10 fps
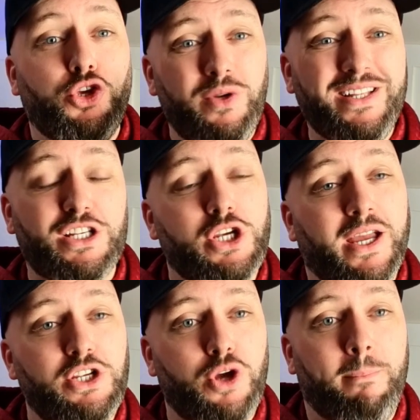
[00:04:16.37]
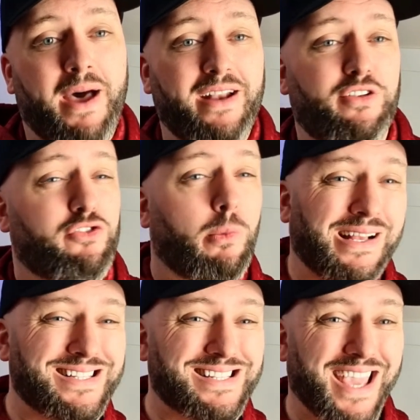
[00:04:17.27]
You need to change your mindset from
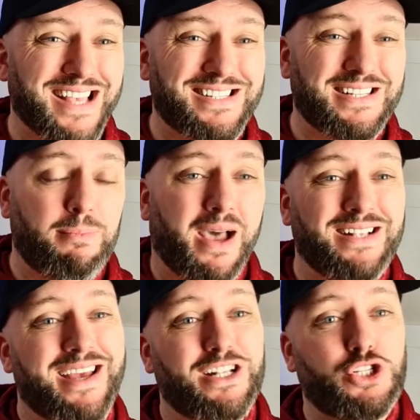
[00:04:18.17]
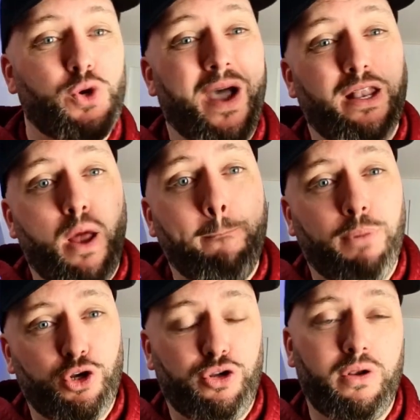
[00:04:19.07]
a scarcity mindset to an
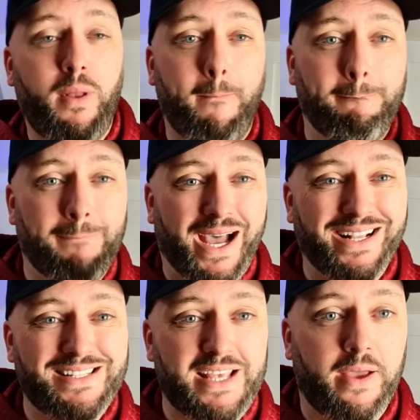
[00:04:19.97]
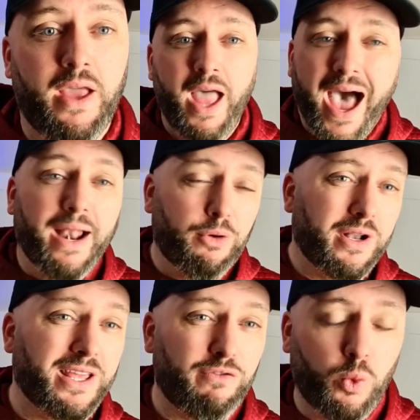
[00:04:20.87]
abundant mindset. And I'm
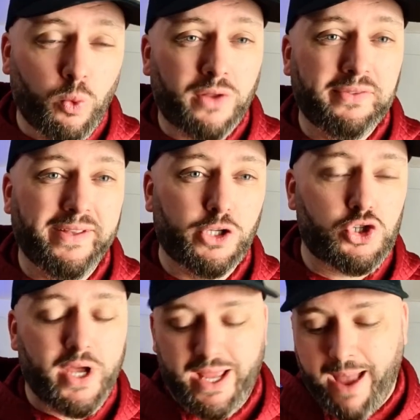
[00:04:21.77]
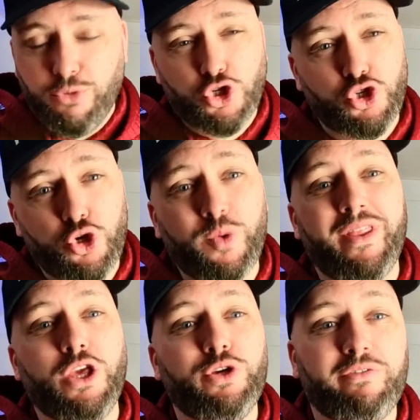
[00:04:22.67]
going to give you one little trick. I'm sure
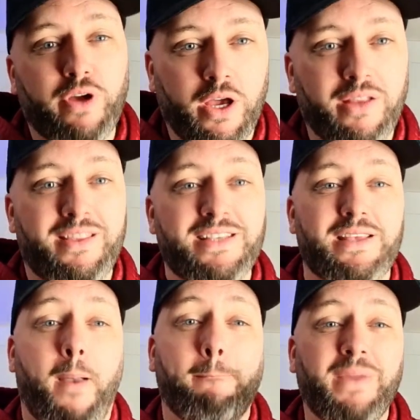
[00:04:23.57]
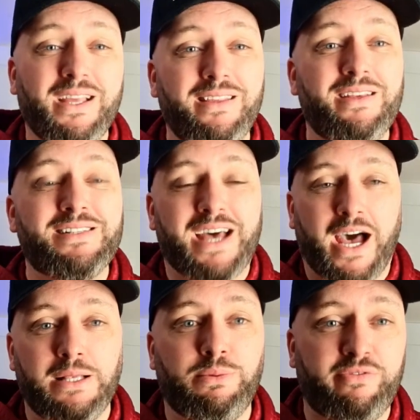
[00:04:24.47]
that you've heard this a million
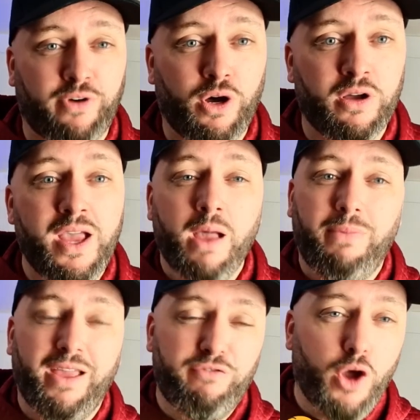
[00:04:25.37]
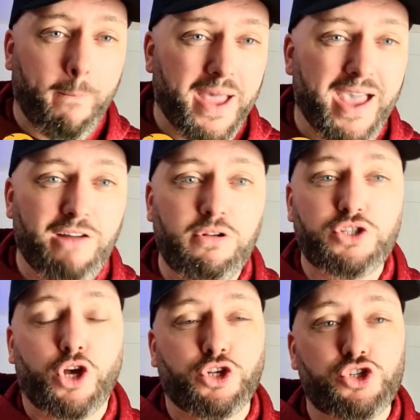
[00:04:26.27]
times before. But if your
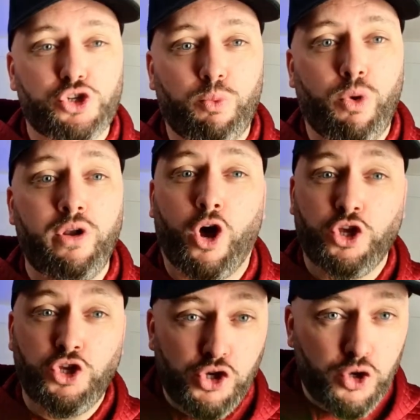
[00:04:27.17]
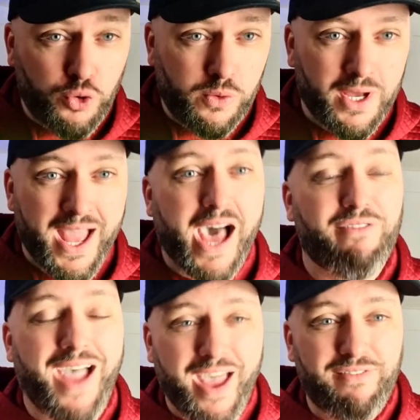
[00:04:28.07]
parents or someone or you
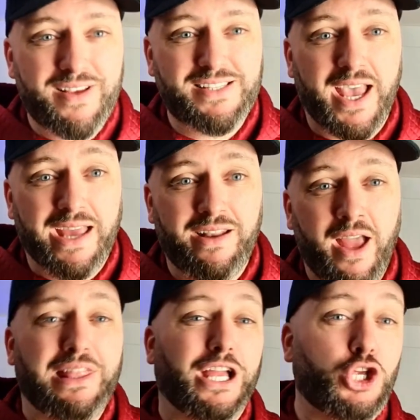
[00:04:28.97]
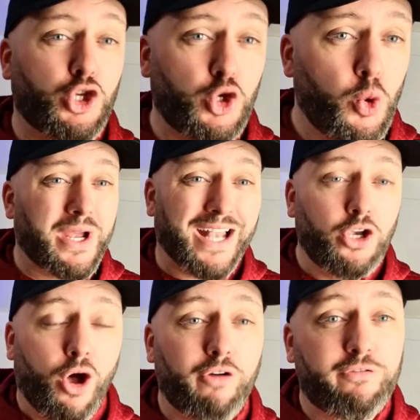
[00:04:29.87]
have ever said that you
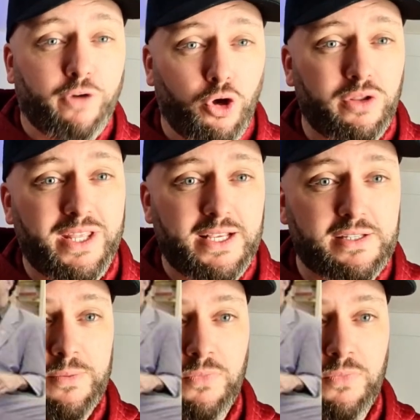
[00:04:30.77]
cannot afford this,